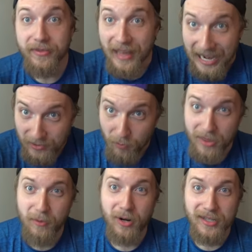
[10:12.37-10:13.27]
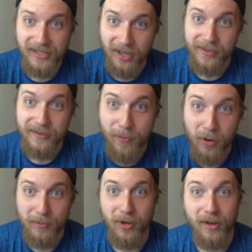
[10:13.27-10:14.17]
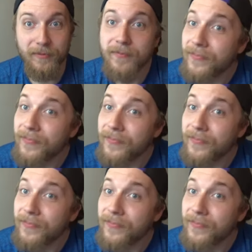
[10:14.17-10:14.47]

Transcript: That's why they want to sell these Pokemon.